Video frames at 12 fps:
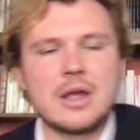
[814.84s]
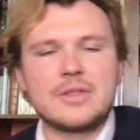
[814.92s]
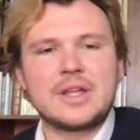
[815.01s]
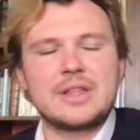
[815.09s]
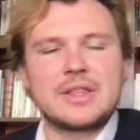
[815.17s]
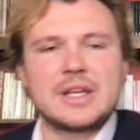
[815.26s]

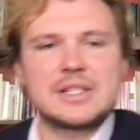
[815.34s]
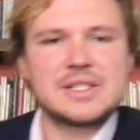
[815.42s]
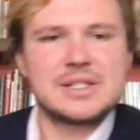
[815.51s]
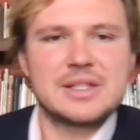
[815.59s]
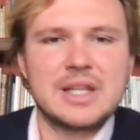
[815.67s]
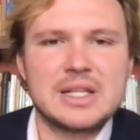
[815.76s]

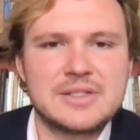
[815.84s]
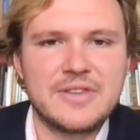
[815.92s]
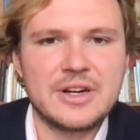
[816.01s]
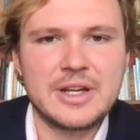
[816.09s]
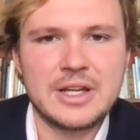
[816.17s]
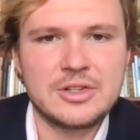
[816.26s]
That's
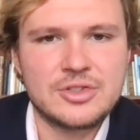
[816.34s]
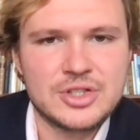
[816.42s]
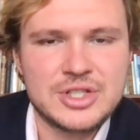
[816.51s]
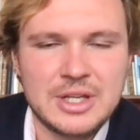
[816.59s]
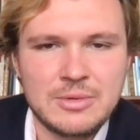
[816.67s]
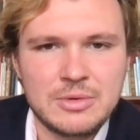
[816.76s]
very
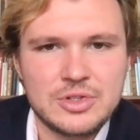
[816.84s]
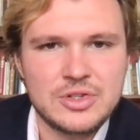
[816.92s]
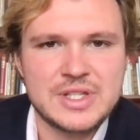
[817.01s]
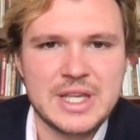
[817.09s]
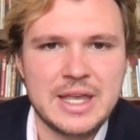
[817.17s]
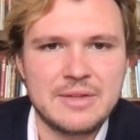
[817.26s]
interesting what you
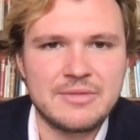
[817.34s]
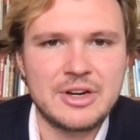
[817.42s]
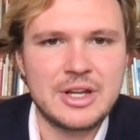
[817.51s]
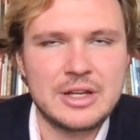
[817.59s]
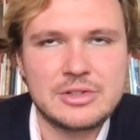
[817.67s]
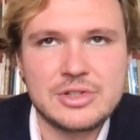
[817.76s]
say, and
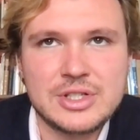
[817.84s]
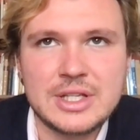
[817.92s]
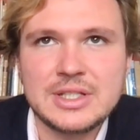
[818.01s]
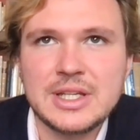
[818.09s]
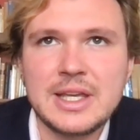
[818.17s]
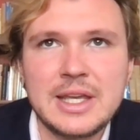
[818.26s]
very interesting
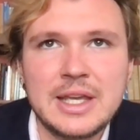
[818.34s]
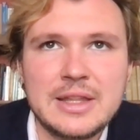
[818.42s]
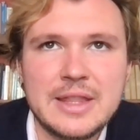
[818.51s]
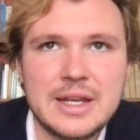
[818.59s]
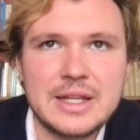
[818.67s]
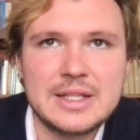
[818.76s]
to hear
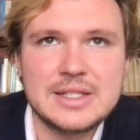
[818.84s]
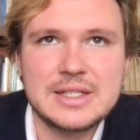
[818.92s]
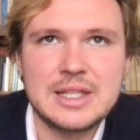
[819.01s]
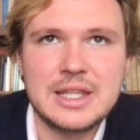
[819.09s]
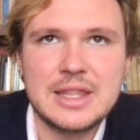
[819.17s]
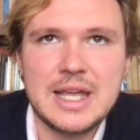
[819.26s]
that
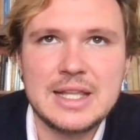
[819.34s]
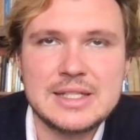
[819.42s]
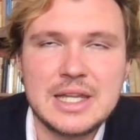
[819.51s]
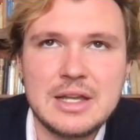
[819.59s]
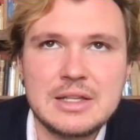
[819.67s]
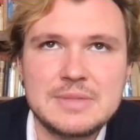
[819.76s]
that's
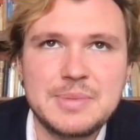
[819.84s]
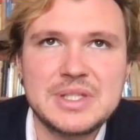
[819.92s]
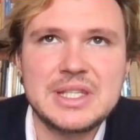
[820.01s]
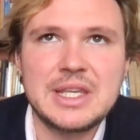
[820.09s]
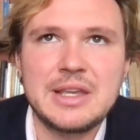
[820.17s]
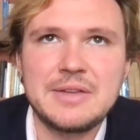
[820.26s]
how it's
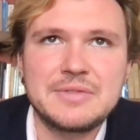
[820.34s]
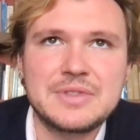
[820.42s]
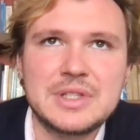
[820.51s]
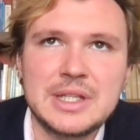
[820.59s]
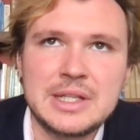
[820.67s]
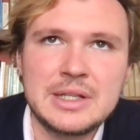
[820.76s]
perceived
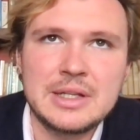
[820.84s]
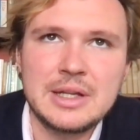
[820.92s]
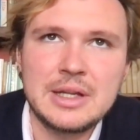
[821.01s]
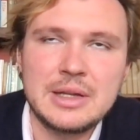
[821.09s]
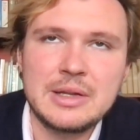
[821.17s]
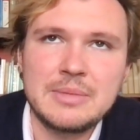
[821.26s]
in
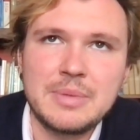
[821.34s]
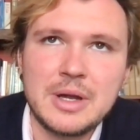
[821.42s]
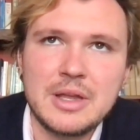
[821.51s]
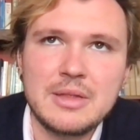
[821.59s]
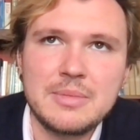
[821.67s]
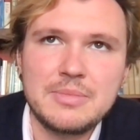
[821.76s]

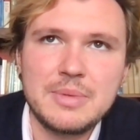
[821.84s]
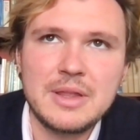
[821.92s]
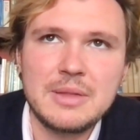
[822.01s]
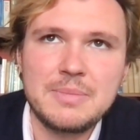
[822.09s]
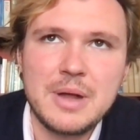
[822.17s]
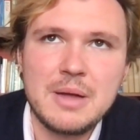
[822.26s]
by
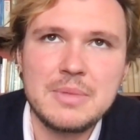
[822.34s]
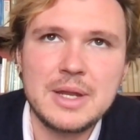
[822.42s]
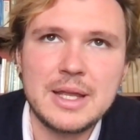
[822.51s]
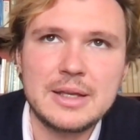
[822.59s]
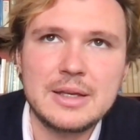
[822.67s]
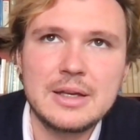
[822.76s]
the
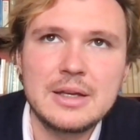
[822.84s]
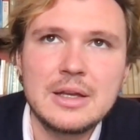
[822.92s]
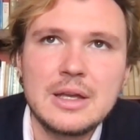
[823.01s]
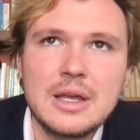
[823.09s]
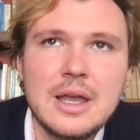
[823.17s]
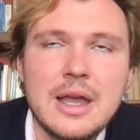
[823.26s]
public.
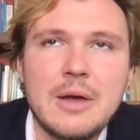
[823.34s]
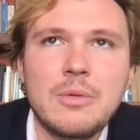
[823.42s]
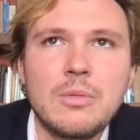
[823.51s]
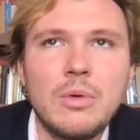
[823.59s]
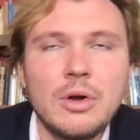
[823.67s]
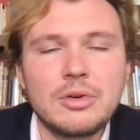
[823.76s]

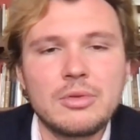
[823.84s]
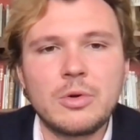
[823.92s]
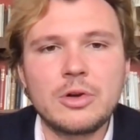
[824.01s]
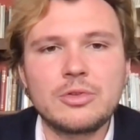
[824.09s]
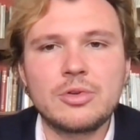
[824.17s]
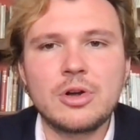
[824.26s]

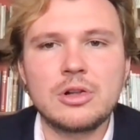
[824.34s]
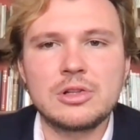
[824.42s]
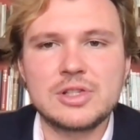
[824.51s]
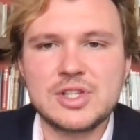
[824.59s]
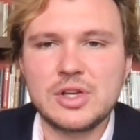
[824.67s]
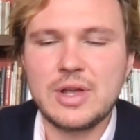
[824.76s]
What role?
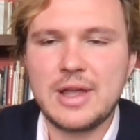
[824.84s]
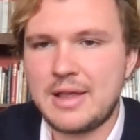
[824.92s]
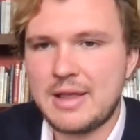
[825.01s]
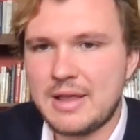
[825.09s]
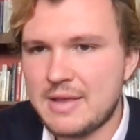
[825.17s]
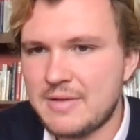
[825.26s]
So
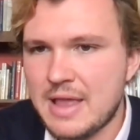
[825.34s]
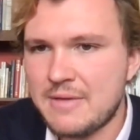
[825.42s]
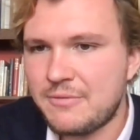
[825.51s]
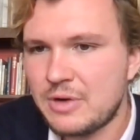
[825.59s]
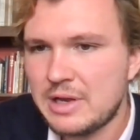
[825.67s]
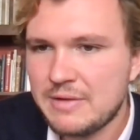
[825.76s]

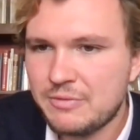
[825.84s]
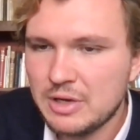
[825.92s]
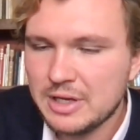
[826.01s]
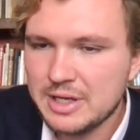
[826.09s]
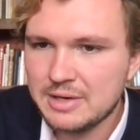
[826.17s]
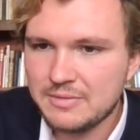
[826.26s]
if we
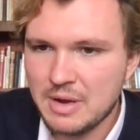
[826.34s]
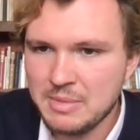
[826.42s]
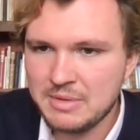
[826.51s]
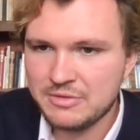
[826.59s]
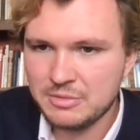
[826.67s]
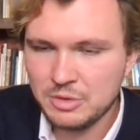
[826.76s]
look at it, I
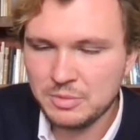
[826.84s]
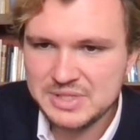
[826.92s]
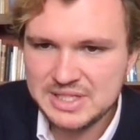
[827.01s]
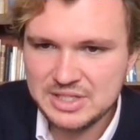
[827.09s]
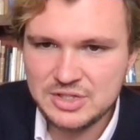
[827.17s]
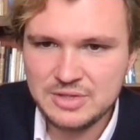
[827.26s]
mean, from your
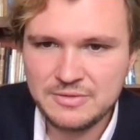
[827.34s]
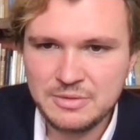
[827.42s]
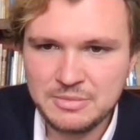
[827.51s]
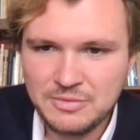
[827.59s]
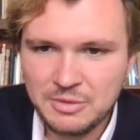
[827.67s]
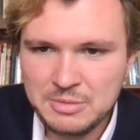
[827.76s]
position,
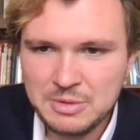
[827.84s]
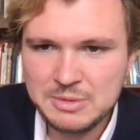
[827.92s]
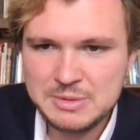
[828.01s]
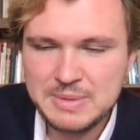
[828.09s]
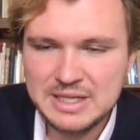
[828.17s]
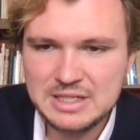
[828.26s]
from the
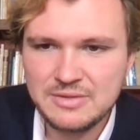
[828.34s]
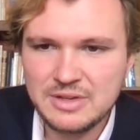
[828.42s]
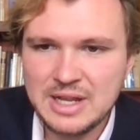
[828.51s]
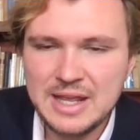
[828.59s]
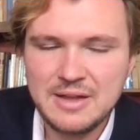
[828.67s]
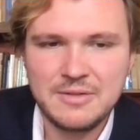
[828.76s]
perspective of
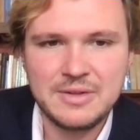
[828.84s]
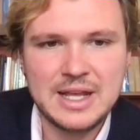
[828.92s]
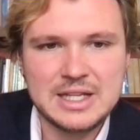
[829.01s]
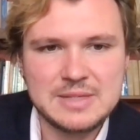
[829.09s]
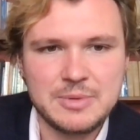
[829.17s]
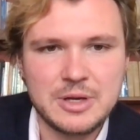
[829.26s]
an
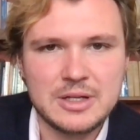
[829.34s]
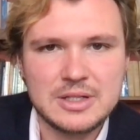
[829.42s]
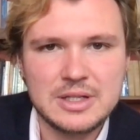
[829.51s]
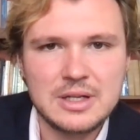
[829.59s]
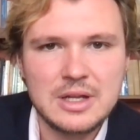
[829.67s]
expert,